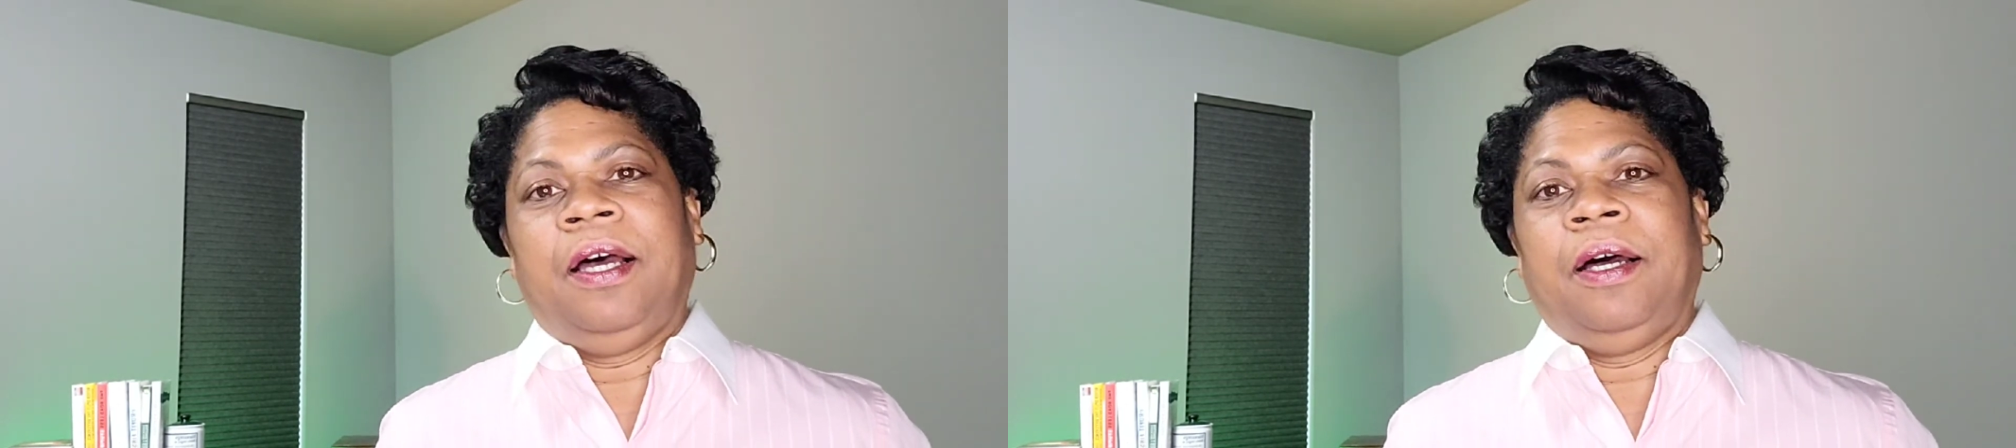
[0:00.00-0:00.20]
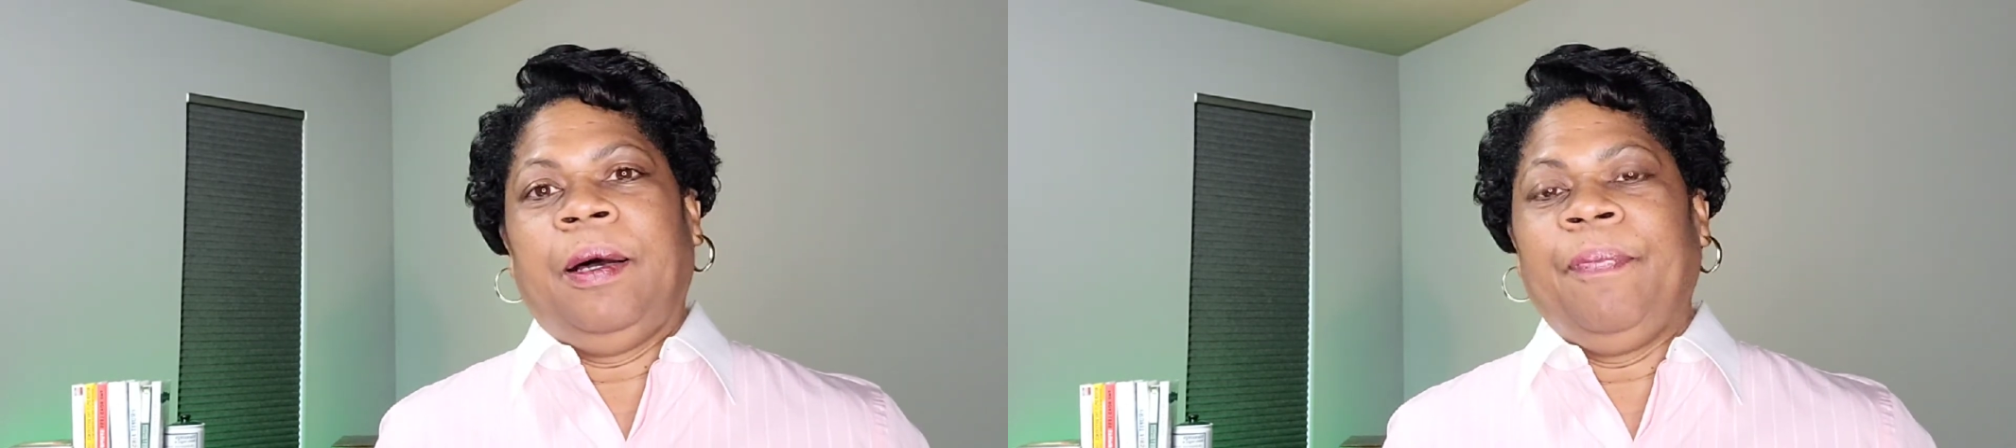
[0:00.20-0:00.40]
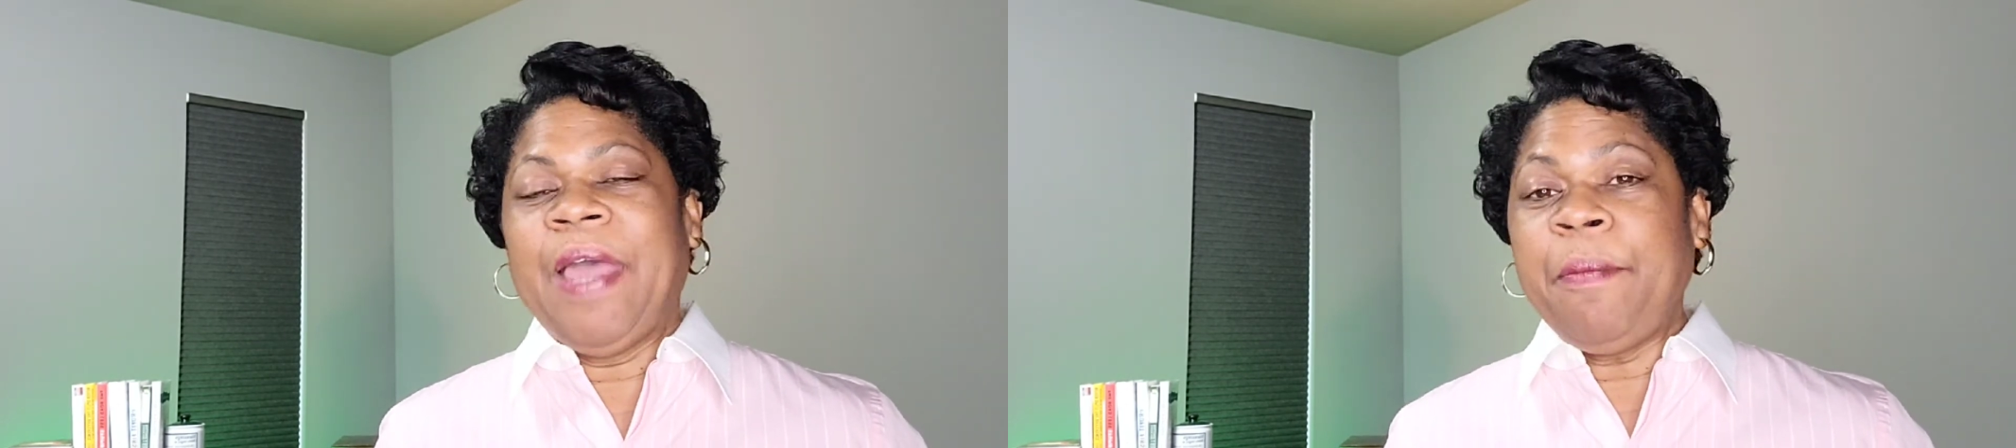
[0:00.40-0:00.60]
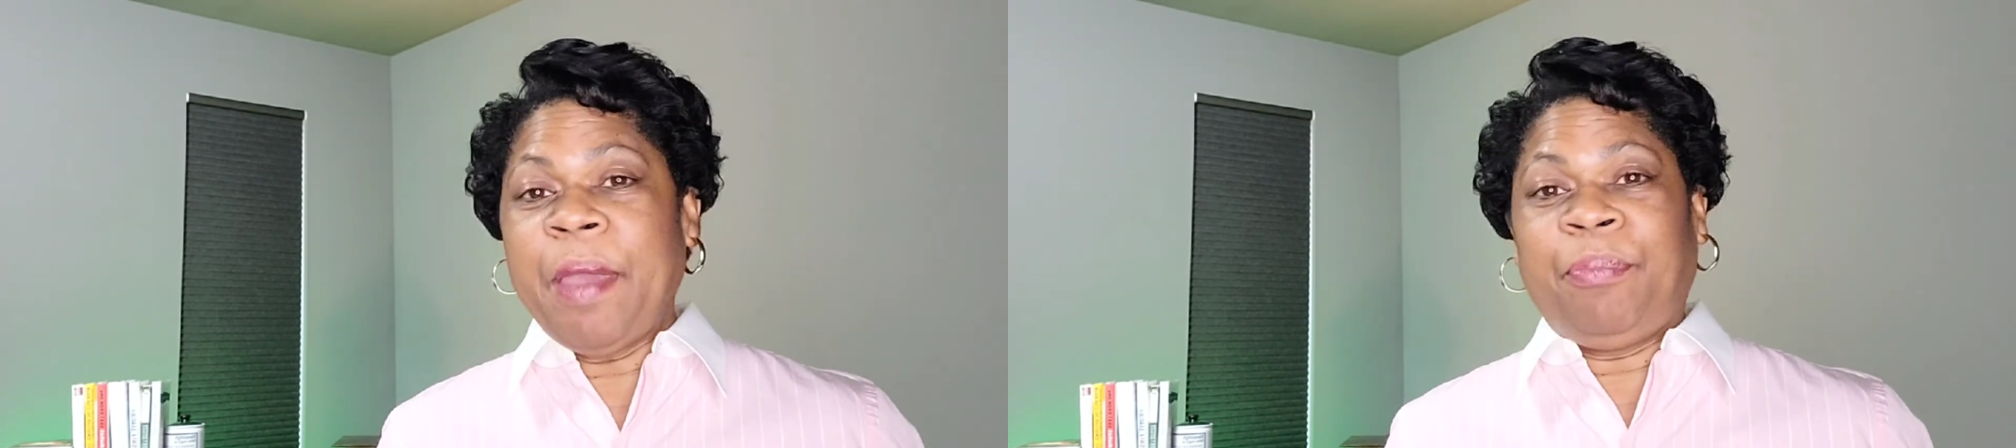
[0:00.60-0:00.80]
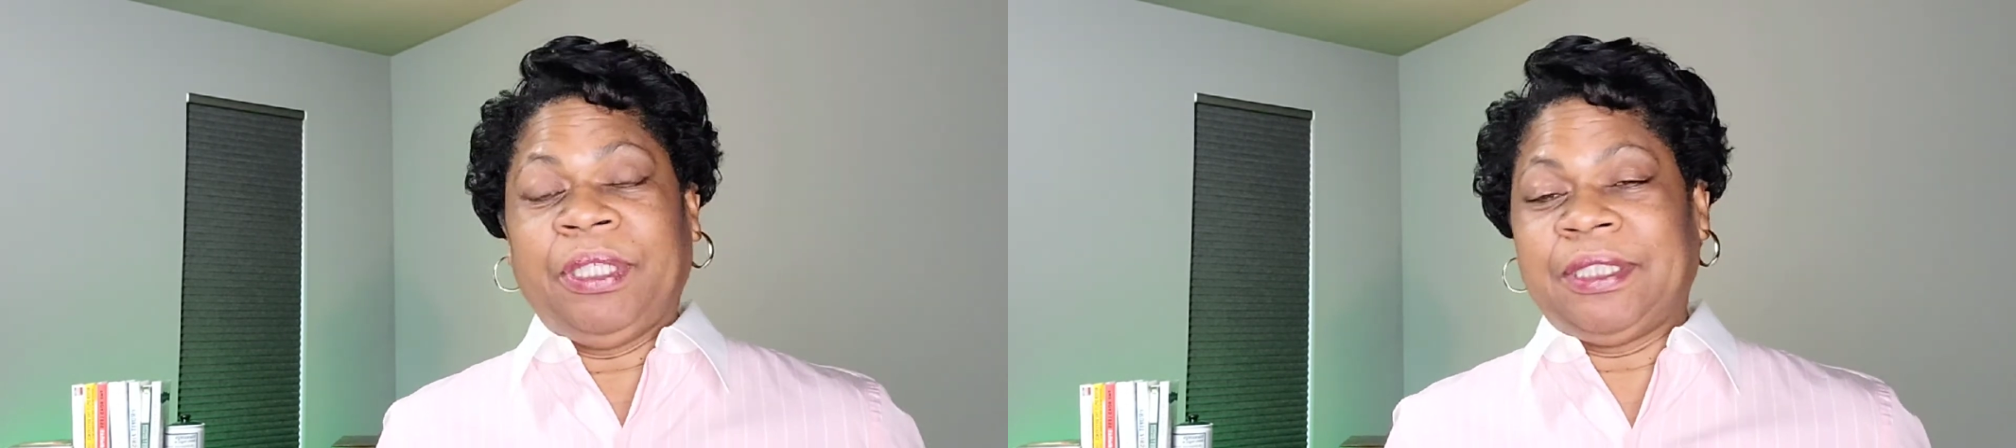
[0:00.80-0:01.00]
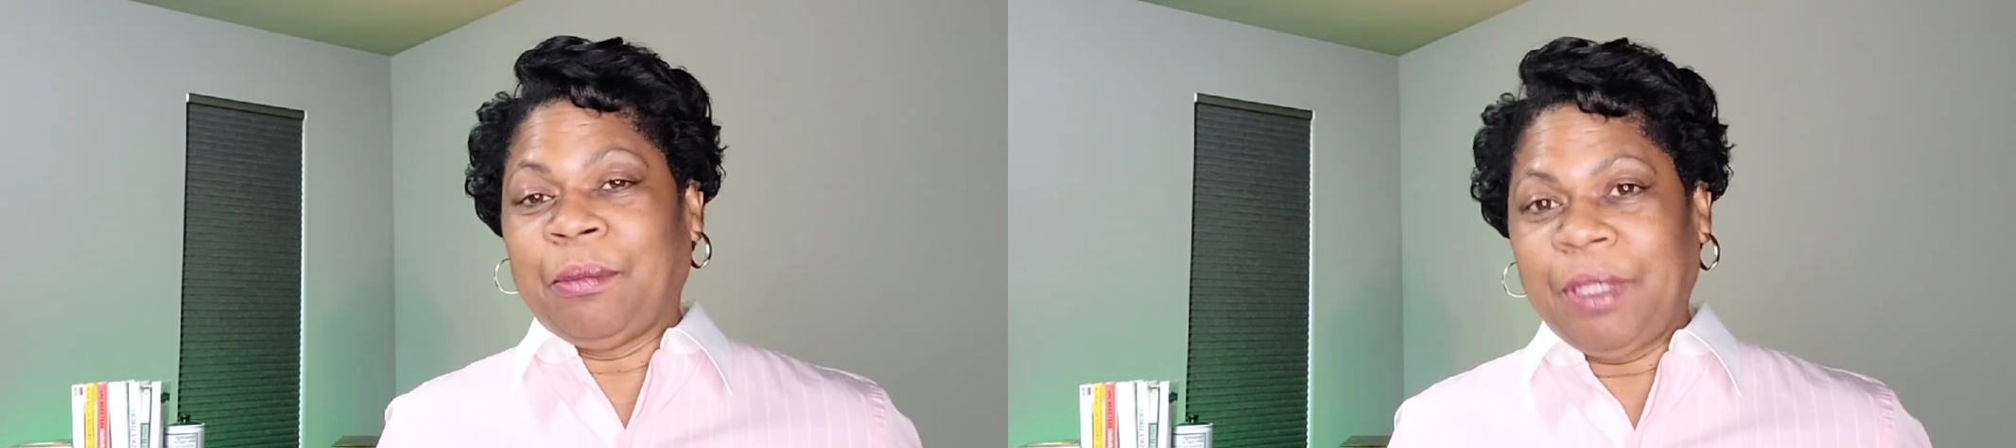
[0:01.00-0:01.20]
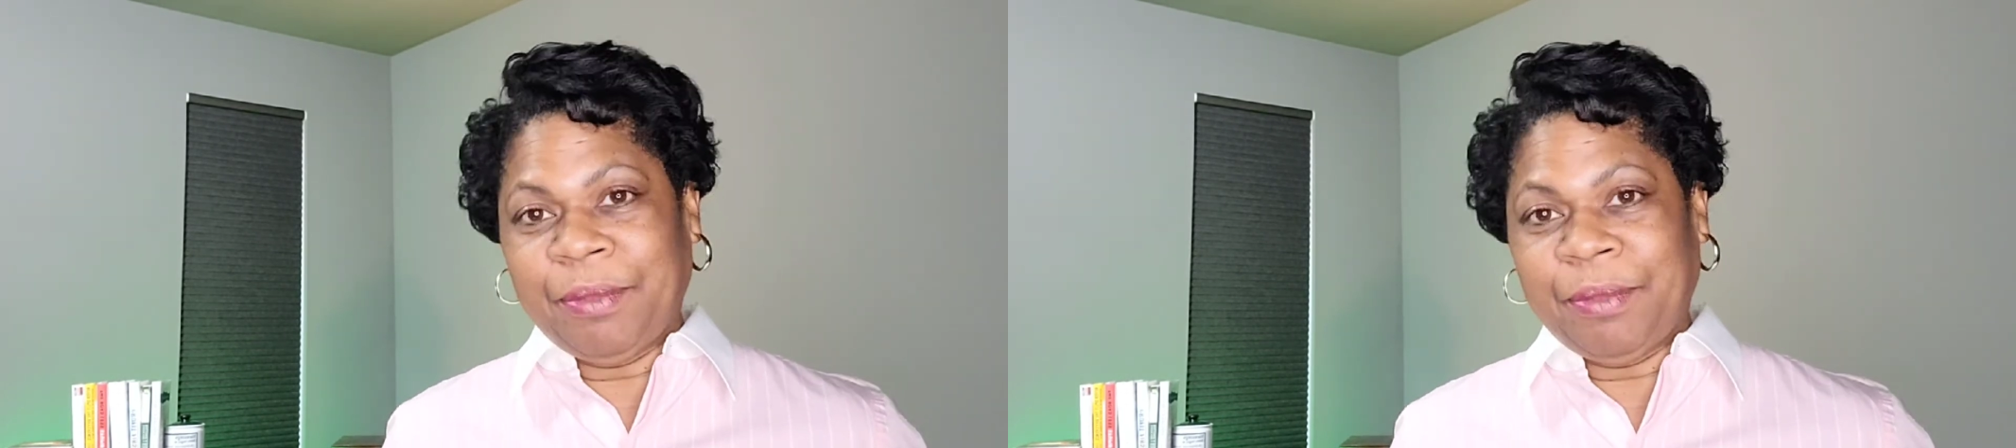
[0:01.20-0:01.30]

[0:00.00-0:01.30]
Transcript: They may put some